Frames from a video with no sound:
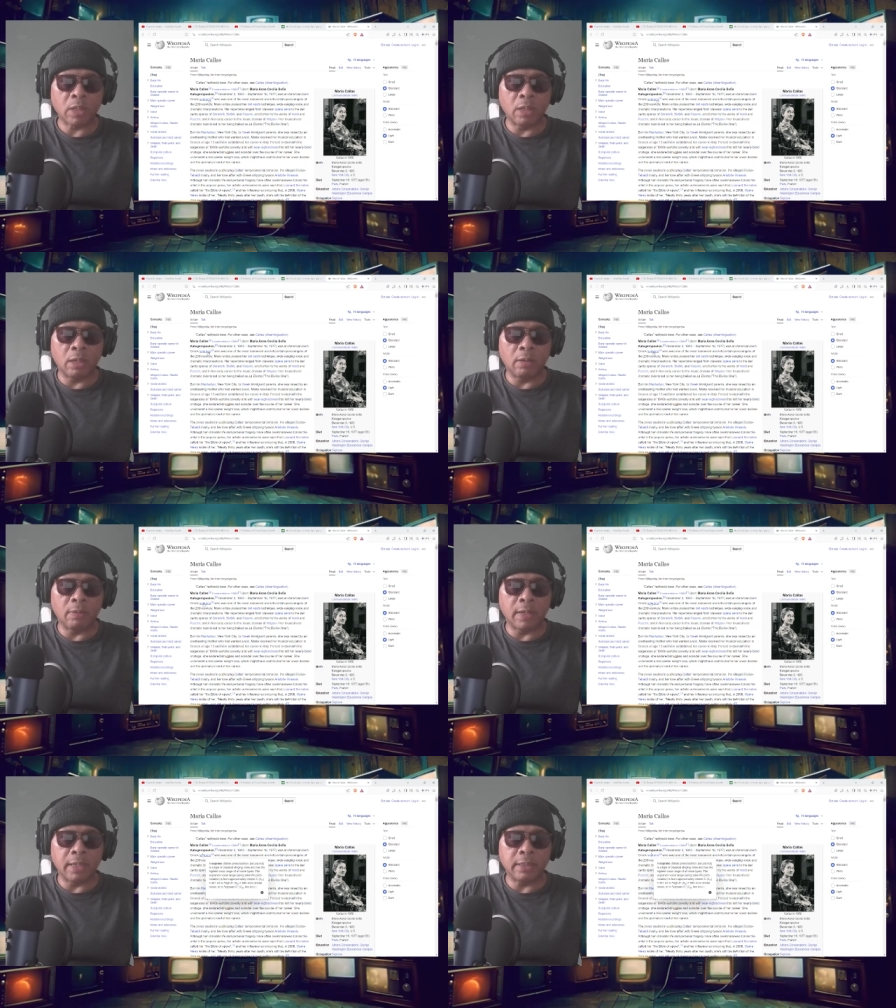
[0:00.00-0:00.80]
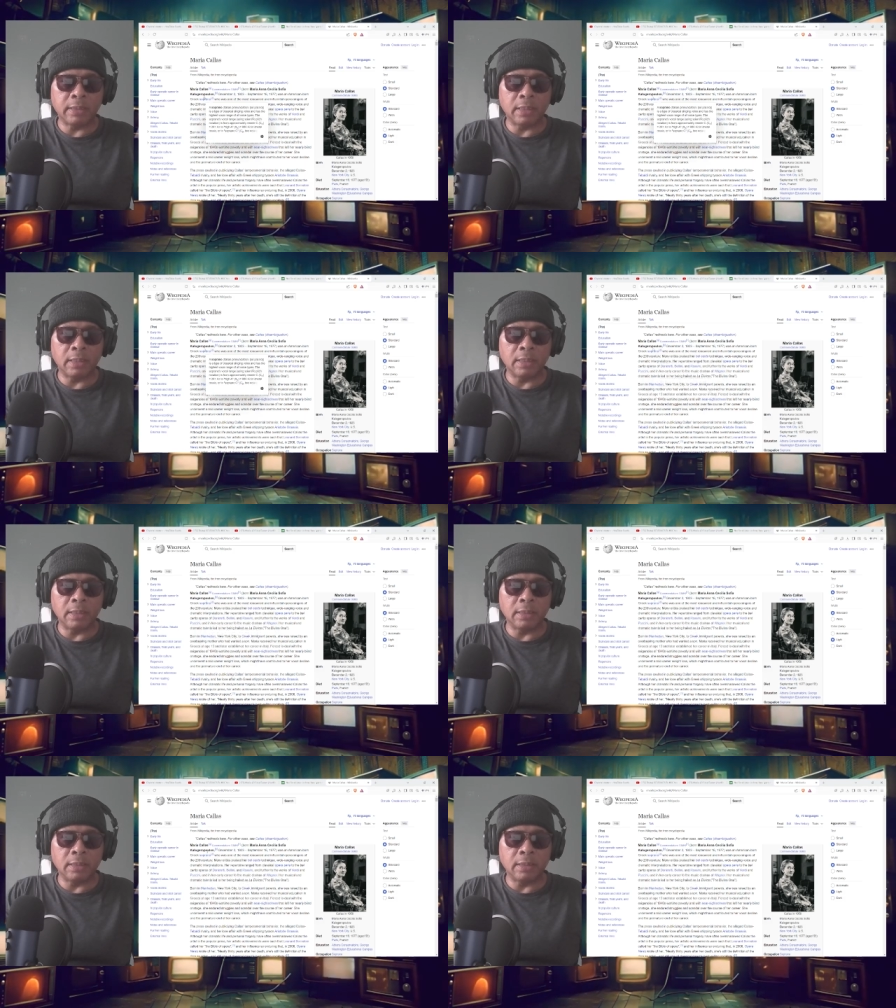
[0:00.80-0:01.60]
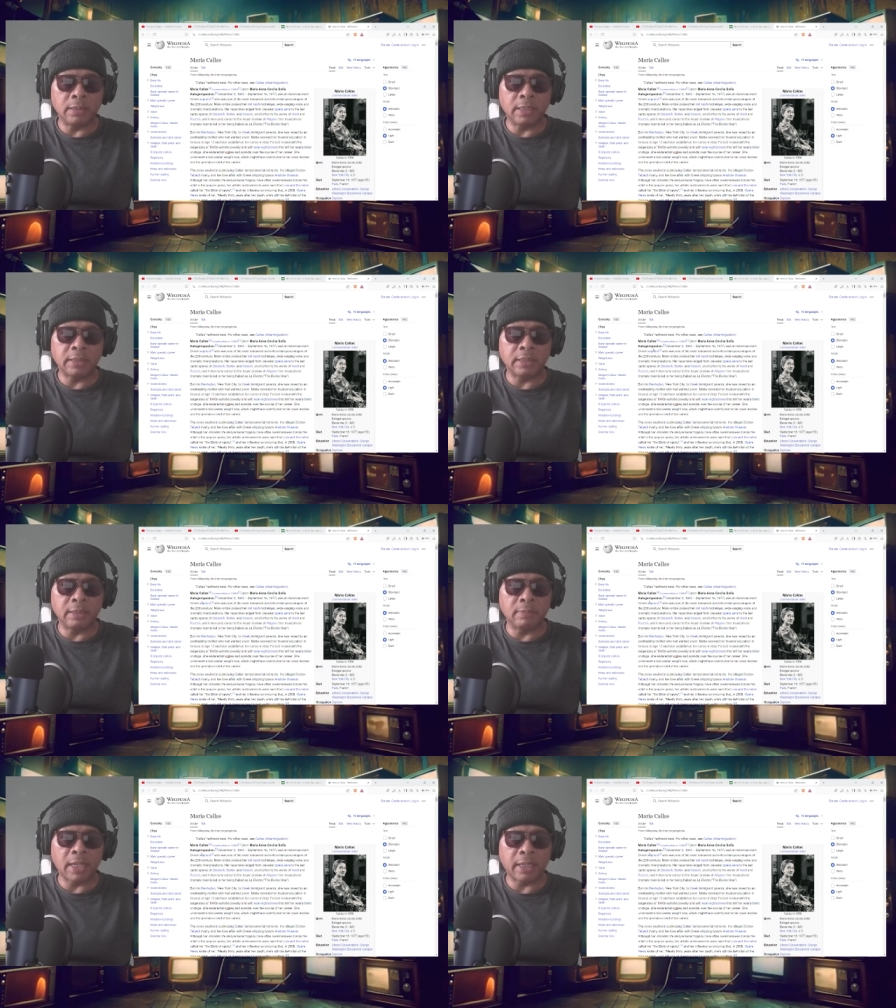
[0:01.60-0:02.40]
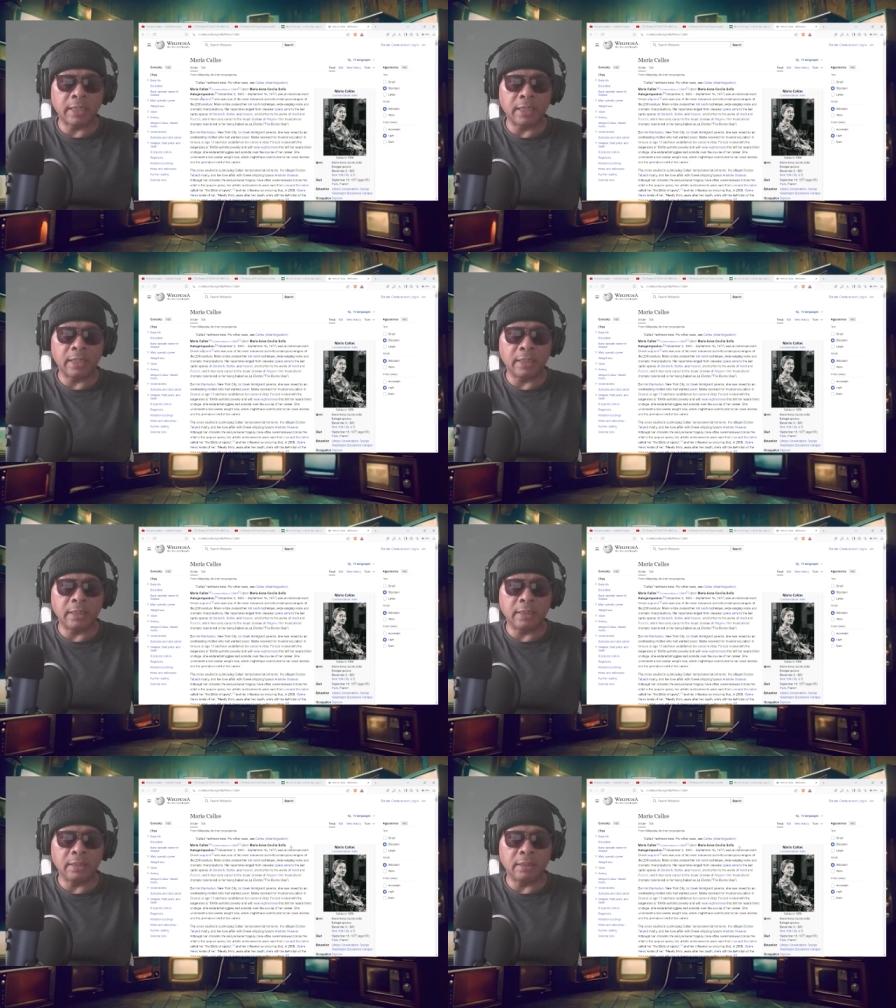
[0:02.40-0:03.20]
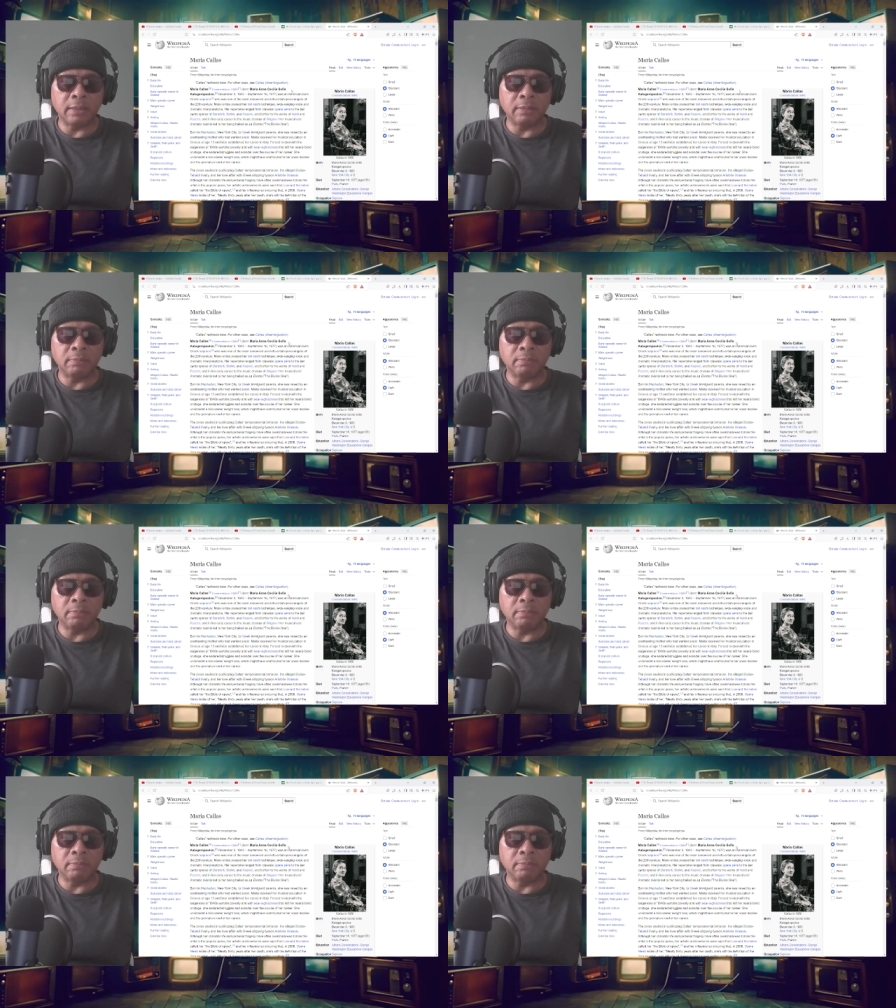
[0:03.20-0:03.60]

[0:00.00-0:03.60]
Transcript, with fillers: All right, uh, that seemed like a